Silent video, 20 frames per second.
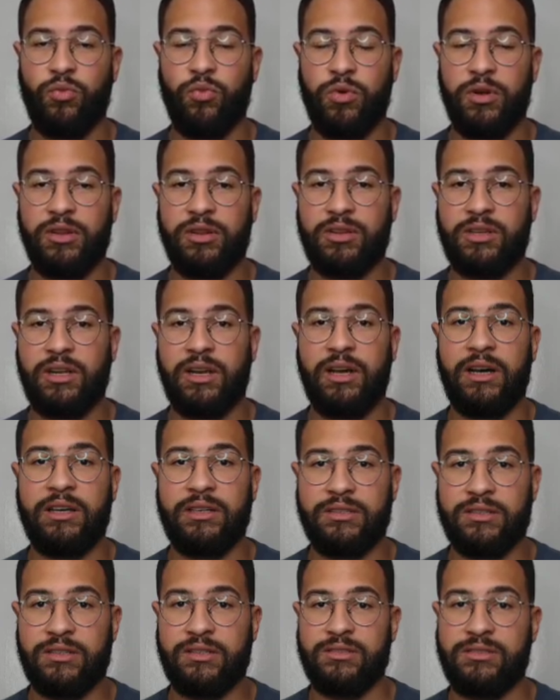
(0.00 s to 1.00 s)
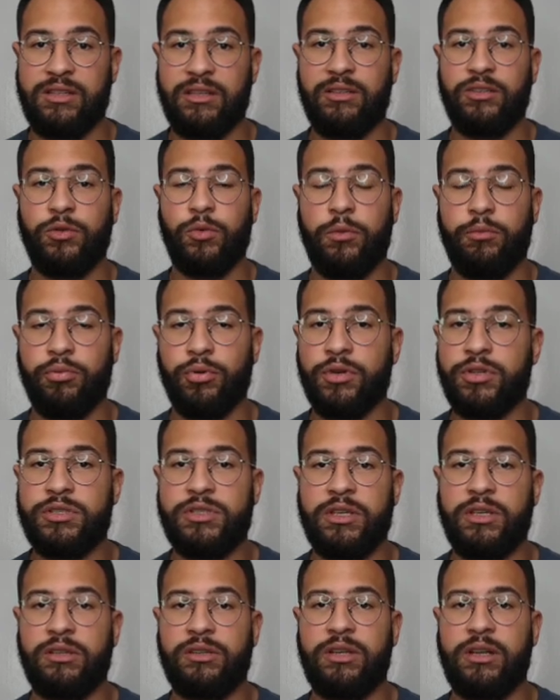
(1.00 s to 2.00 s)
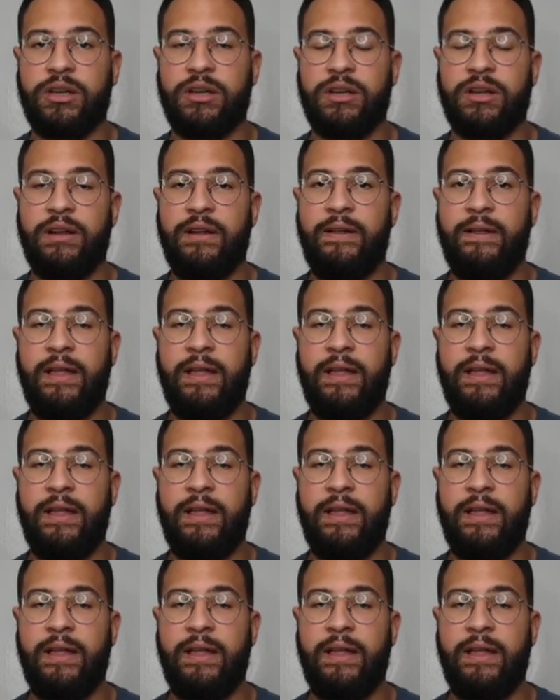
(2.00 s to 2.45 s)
with clients, because they do appreciate that,